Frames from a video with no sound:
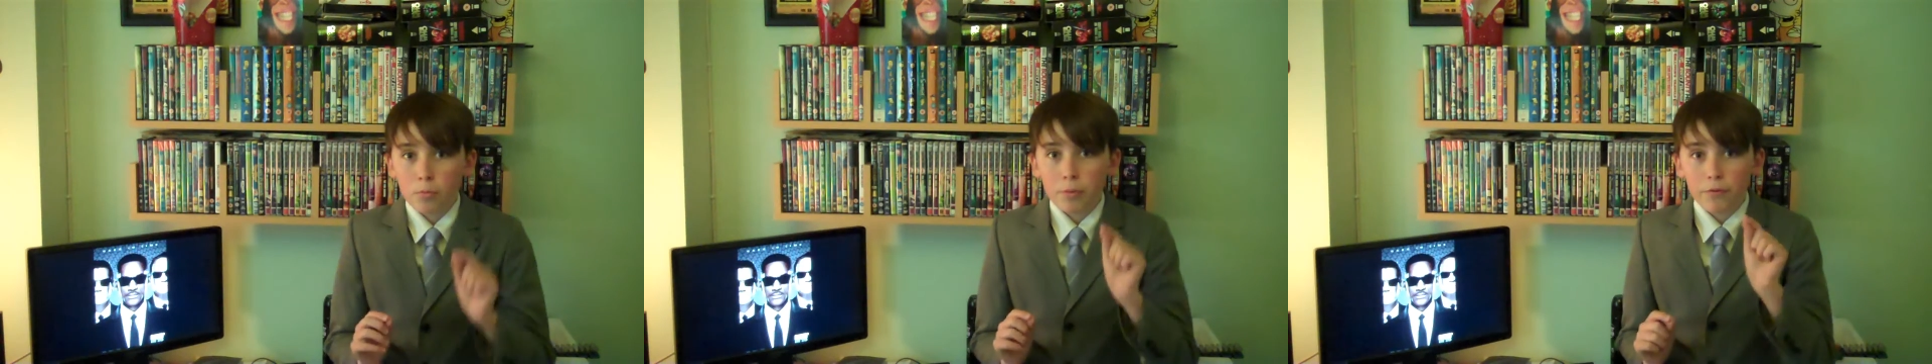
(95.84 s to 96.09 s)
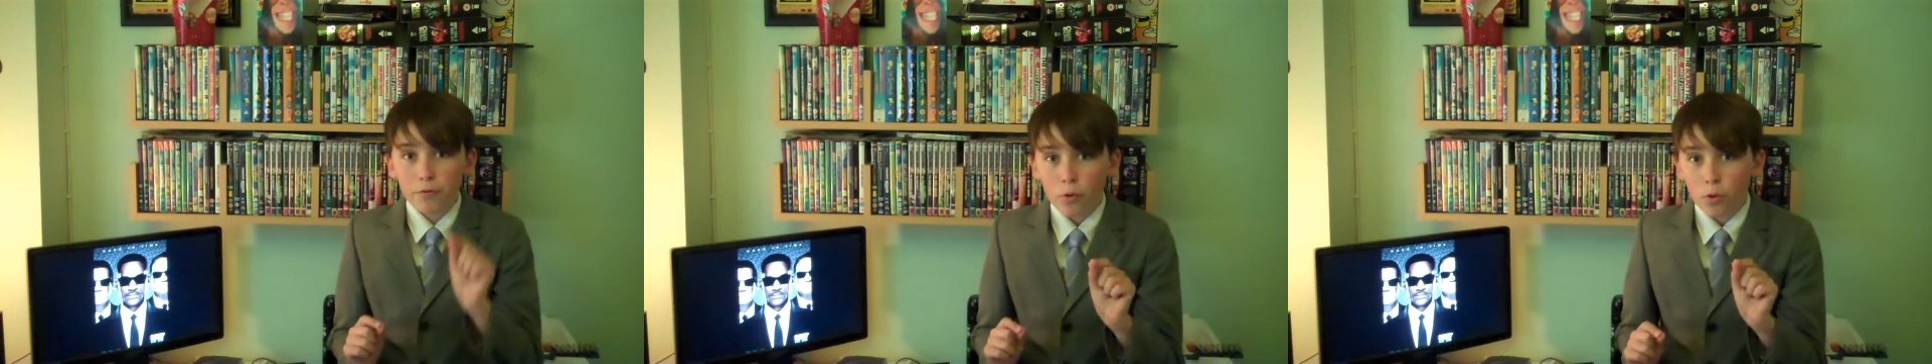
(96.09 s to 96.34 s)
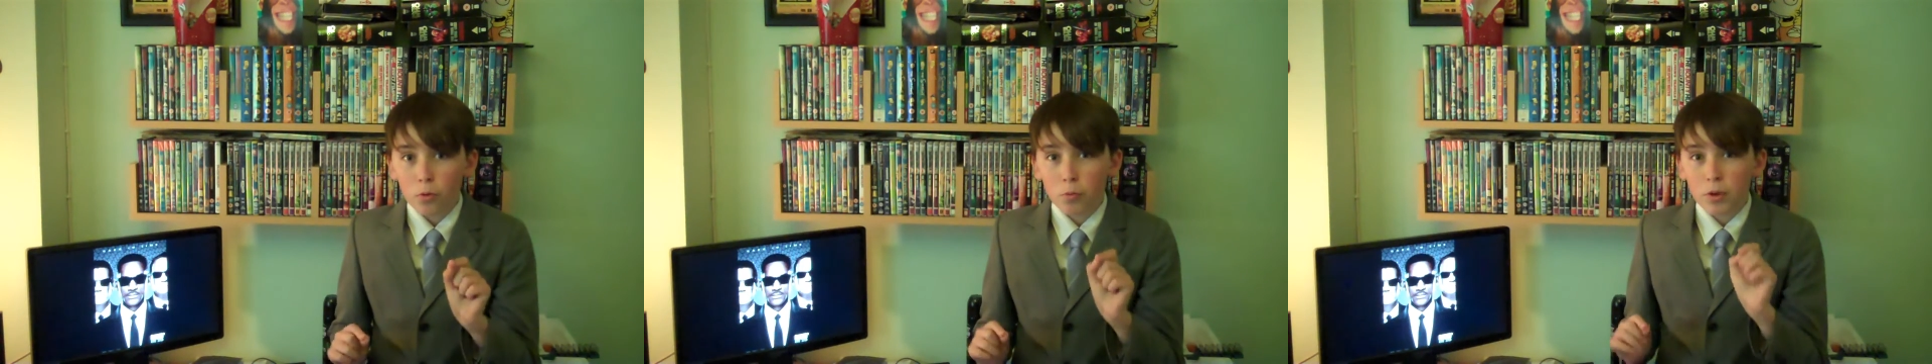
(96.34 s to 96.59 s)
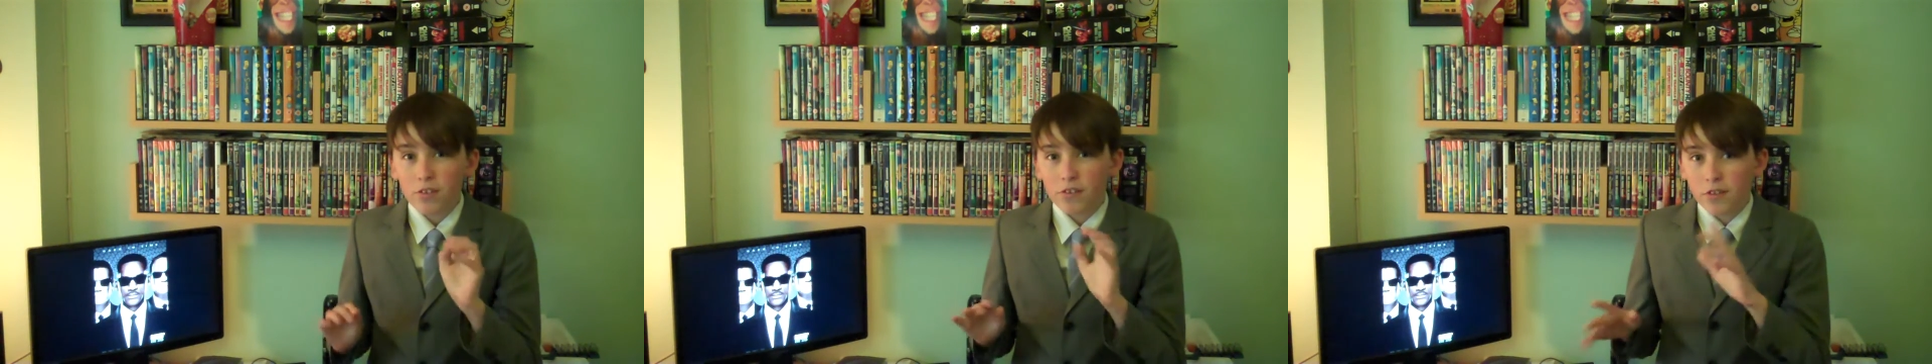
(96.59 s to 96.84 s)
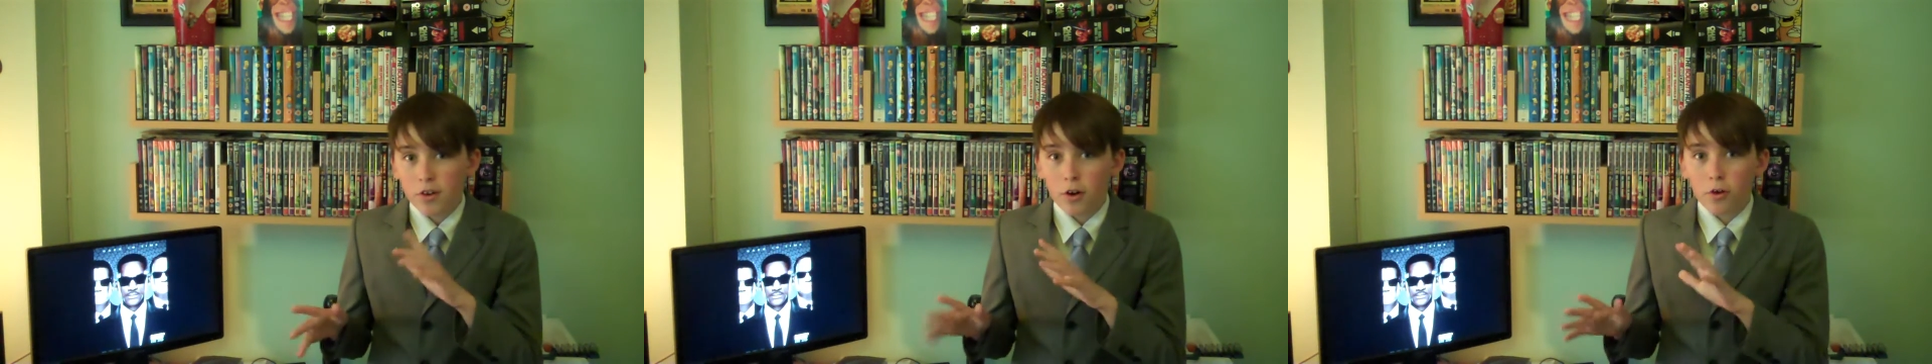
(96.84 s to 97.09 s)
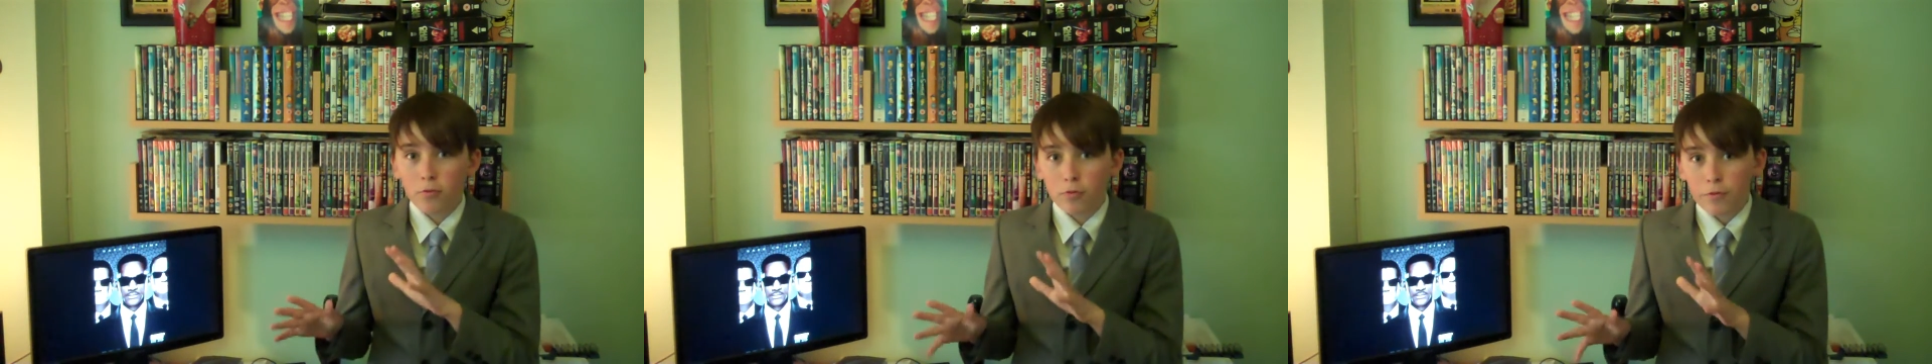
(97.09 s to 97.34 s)
Before we
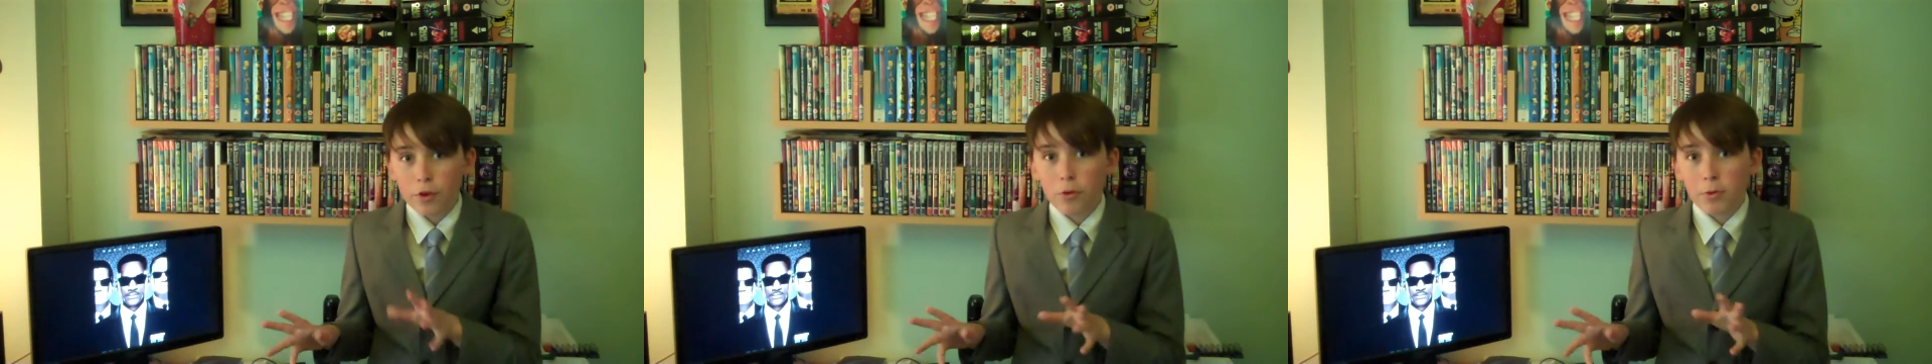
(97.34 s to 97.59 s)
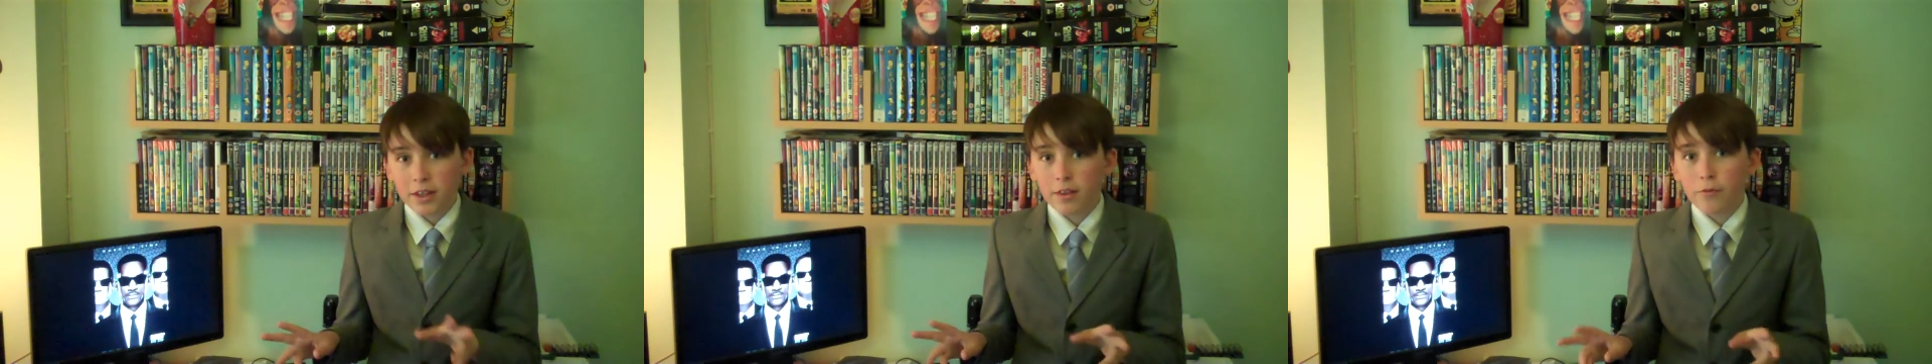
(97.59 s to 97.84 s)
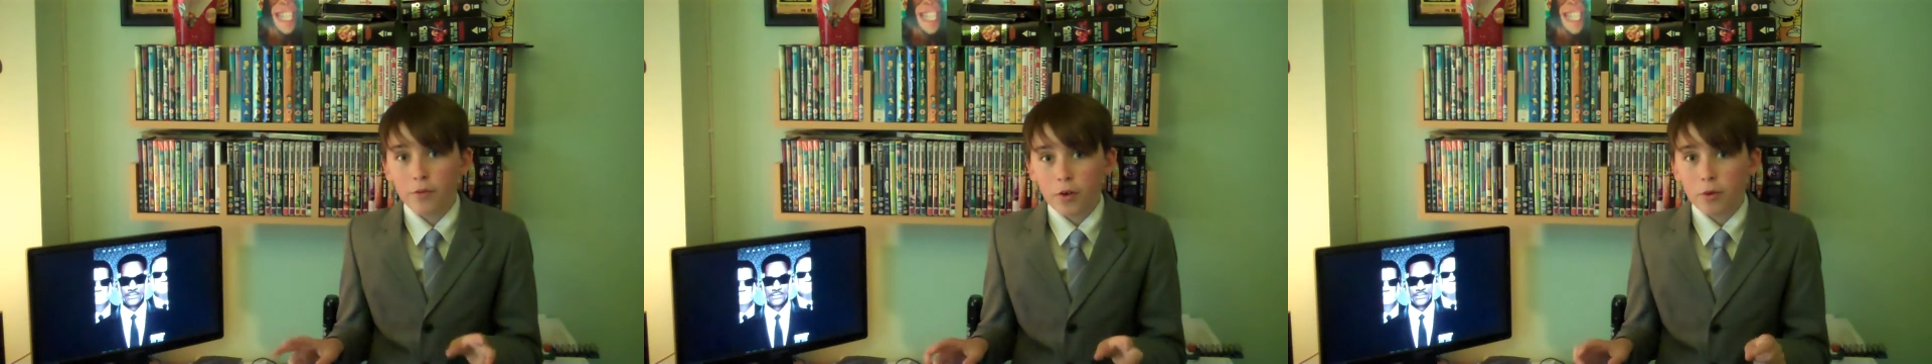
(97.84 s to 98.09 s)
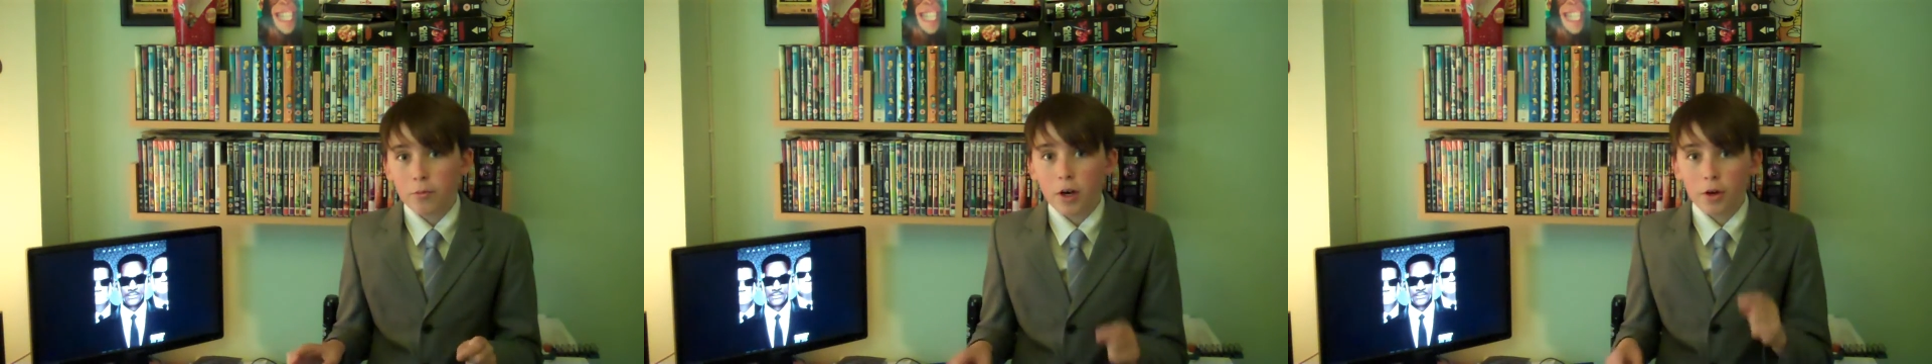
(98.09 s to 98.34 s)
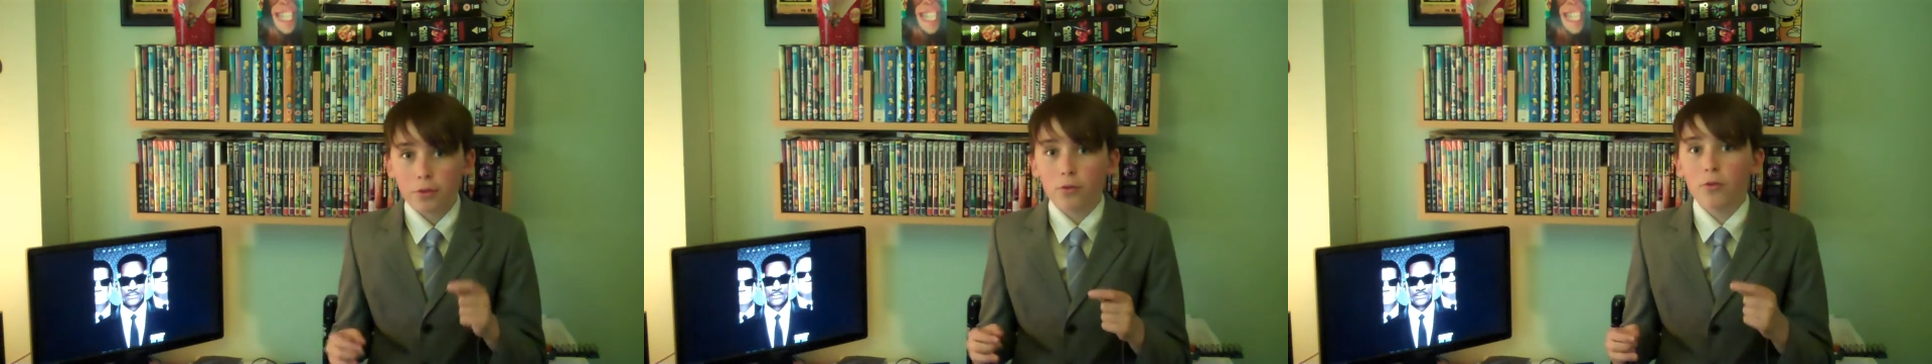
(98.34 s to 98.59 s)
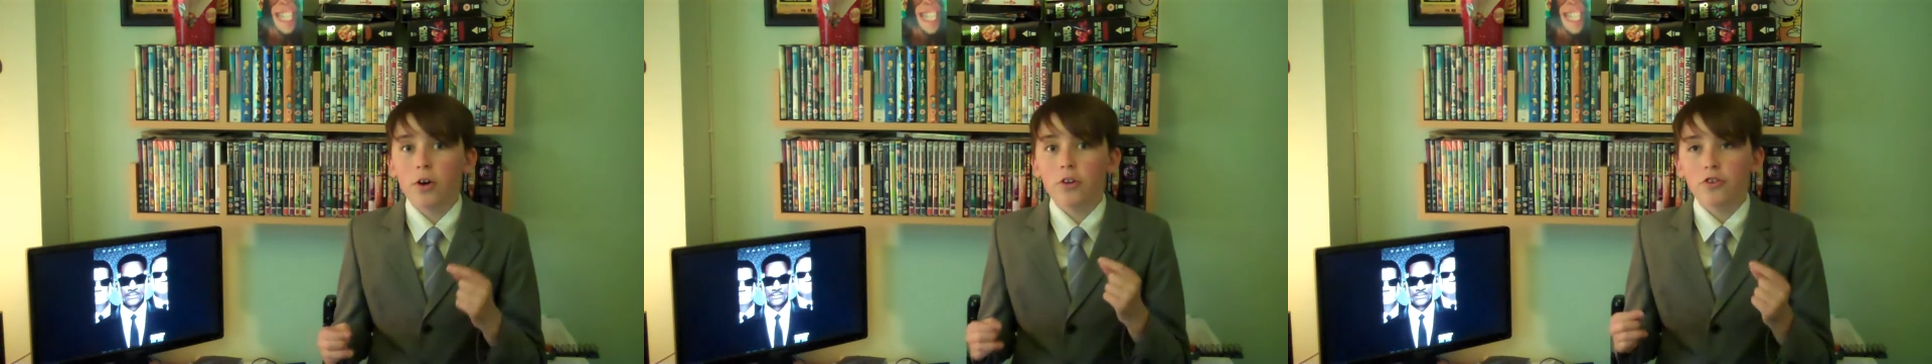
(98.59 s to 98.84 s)
start reviewing the film, I
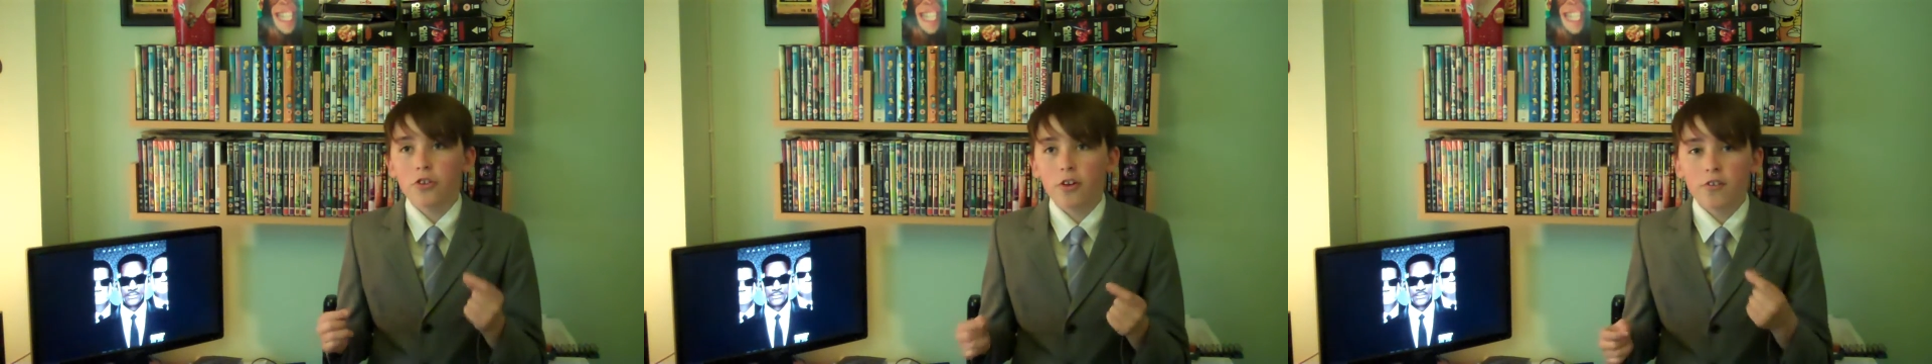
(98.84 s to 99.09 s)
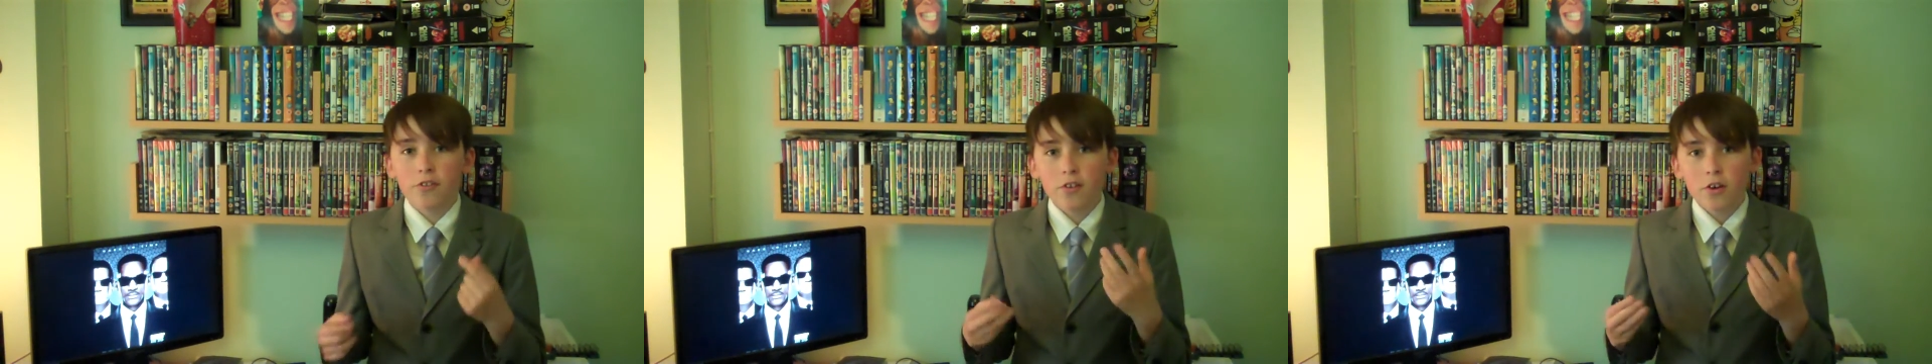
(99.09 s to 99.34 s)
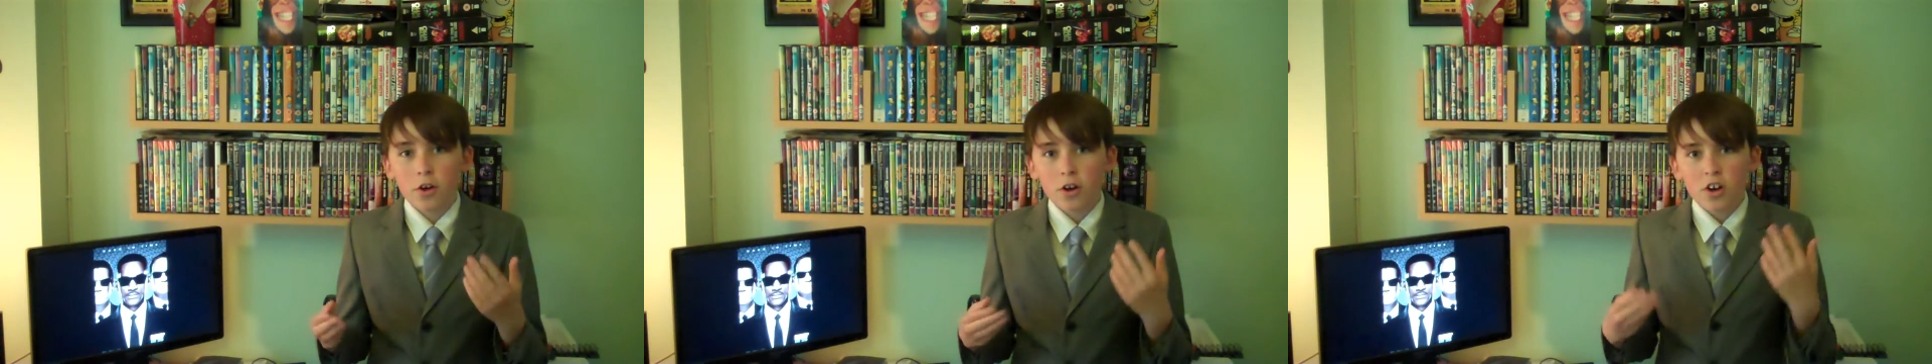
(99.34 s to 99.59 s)
thought I'd just